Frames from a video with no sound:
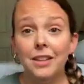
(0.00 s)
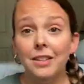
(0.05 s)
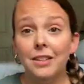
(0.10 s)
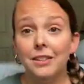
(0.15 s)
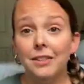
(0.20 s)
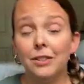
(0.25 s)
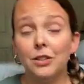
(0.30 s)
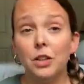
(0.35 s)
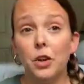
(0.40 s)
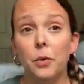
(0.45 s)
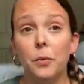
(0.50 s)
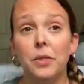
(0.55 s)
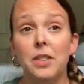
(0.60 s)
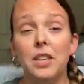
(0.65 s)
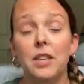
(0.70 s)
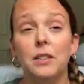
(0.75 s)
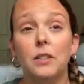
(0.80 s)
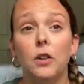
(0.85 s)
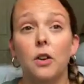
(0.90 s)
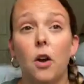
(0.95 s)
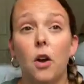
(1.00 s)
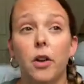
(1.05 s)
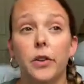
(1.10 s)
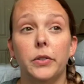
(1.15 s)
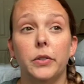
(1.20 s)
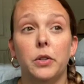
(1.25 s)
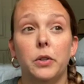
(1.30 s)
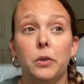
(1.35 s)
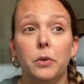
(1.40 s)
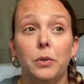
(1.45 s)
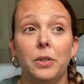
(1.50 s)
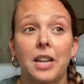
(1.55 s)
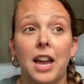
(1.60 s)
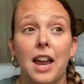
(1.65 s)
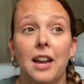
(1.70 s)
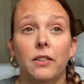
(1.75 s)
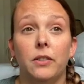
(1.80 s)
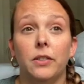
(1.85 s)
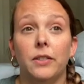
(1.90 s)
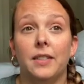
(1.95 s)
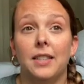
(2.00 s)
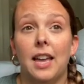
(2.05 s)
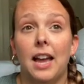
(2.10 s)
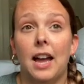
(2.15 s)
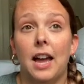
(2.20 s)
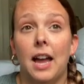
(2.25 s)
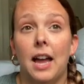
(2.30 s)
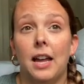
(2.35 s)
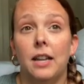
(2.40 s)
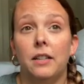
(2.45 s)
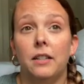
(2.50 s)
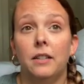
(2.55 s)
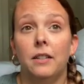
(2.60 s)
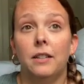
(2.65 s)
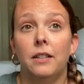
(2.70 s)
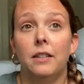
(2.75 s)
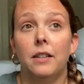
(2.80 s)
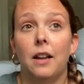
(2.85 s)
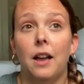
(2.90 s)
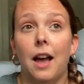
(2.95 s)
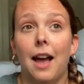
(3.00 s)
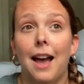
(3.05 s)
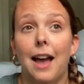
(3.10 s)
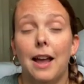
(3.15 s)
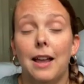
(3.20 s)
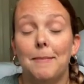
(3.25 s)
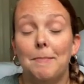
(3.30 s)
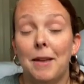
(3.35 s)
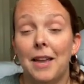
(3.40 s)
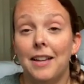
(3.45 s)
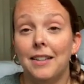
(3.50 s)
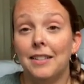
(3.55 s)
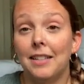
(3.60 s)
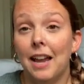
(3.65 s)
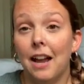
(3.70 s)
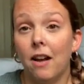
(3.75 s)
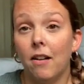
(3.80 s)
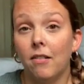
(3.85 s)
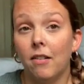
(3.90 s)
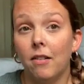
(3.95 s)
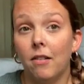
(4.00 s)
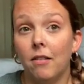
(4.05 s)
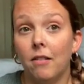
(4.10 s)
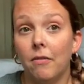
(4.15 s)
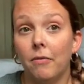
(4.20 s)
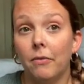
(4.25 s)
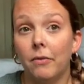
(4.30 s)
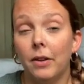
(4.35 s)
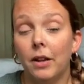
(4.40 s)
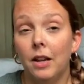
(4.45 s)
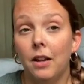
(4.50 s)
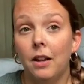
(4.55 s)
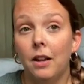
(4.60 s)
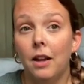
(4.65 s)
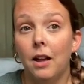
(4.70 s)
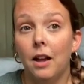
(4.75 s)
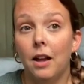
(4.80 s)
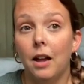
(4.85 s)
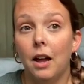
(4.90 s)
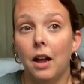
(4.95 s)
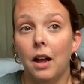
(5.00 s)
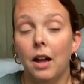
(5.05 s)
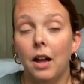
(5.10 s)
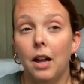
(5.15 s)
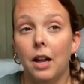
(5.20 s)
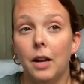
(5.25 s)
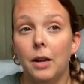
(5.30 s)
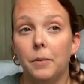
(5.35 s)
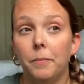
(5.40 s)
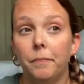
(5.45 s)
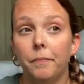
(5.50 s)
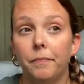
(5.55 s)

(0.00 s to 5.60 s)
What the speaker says: So these are also titles that I picked out of a